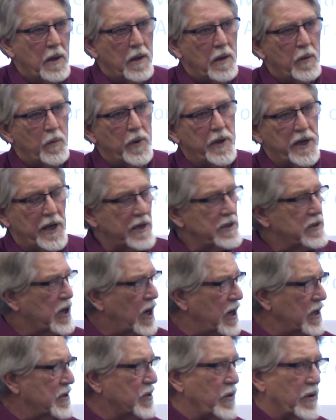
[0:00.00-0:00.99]
We did
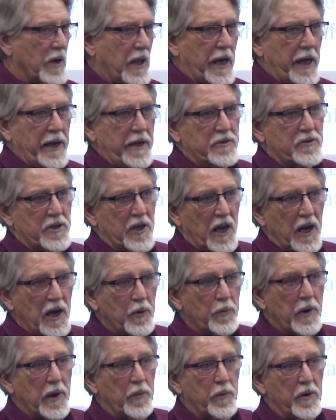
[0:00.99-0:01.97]
talk to a lady,
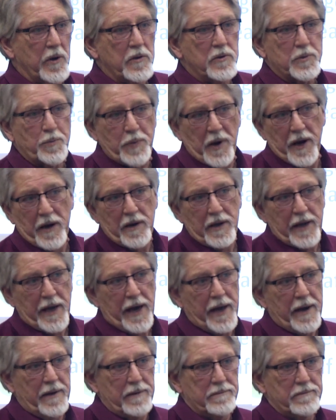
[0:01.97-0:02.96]
celery roots apparently
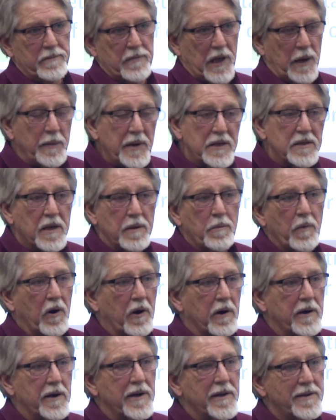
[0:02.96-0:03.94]
got a limited
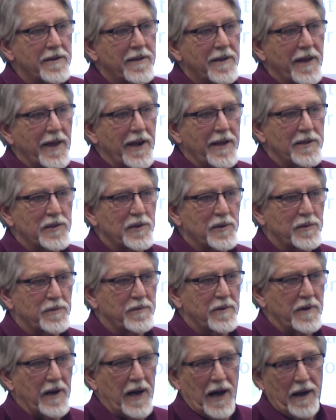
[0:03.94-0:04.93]
market, and
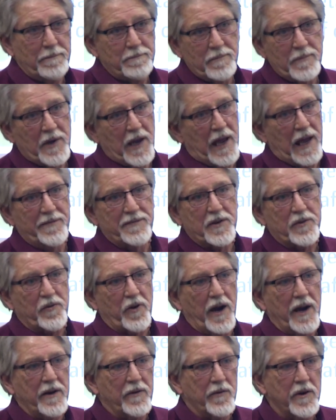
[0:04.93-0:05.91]
I'm going to have to
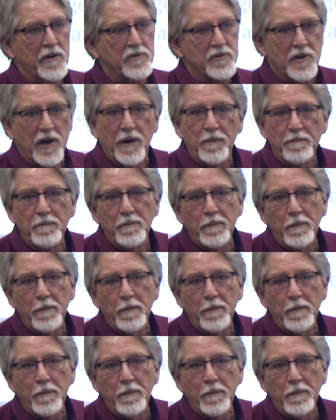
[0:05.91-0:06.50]
try and grow some.